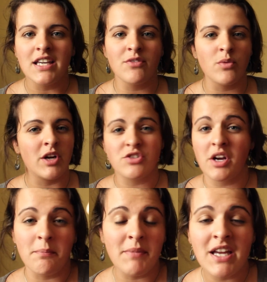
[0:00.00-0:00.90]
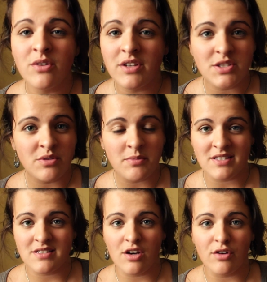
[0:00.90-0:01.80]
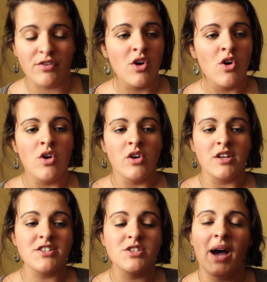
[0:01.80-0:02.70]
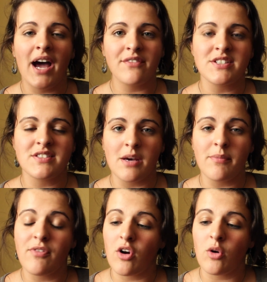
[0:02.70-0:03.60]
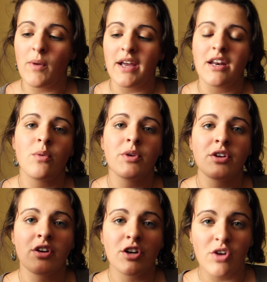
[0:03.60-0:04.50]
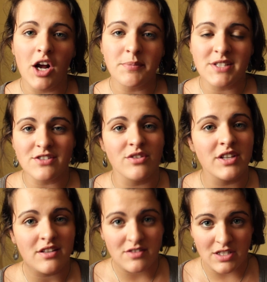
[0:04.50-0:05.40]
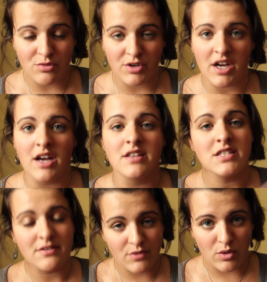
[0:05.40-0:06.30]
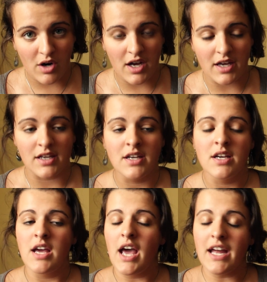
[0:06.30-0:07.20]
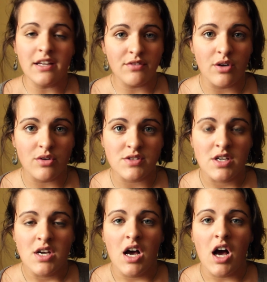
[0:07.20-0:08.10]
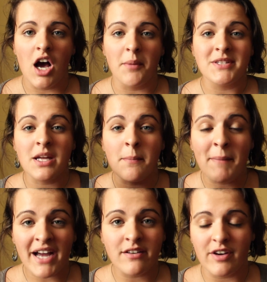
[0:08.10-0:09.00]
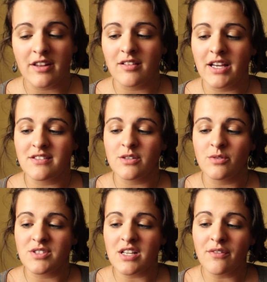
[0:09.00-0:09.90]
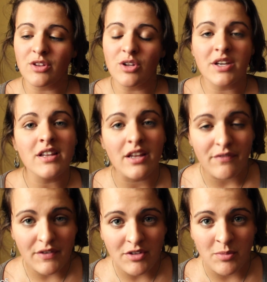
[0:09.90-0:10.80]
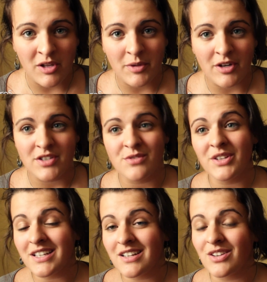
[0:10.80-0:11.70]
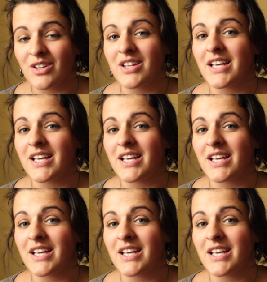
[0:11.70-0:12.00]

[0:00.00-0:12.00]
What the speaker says: even when I try to manually do it myself, because you have to step far away. Now when you're on a crop sensor like the T3i, the T4i, any of those, it's going to magnify the lens, so instead of it looking like a 50mm, it's really going to look